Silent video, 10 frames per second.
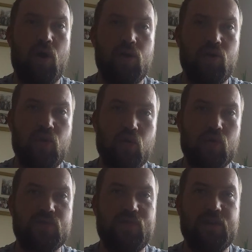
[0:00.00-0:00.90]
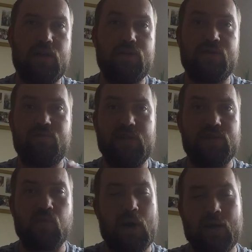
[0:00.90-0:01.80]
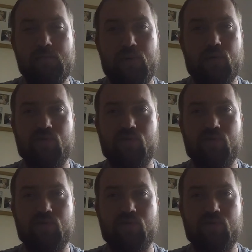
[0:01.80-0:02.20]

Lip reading: on-course videos and me just whacking balls